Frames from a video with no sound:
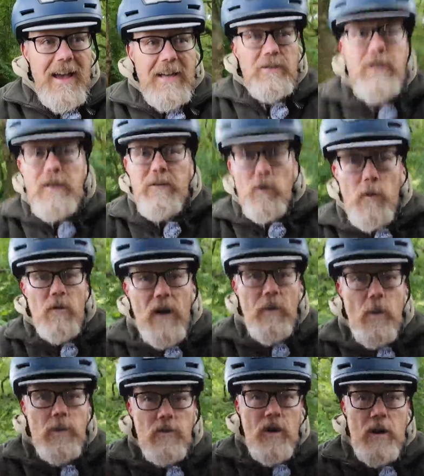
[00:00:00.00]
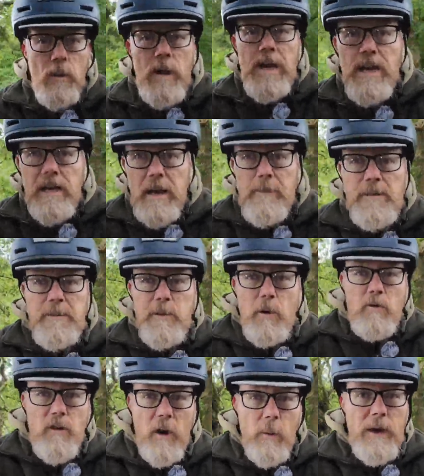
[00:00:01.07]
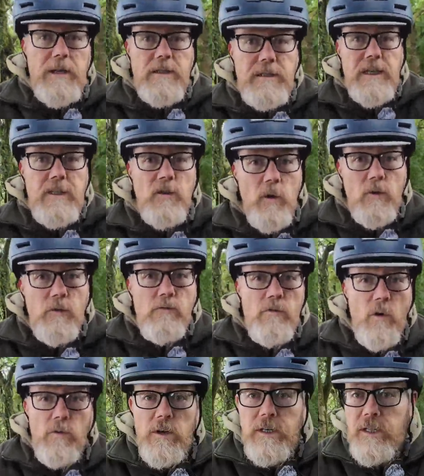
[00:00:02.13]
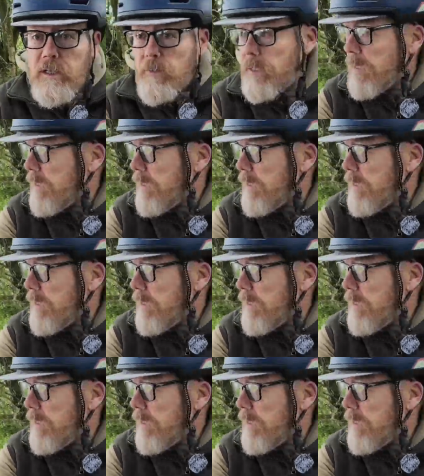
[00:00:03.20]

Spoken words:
I don't even know if I'm going the right way. I must be going the right way because it said no through road on the other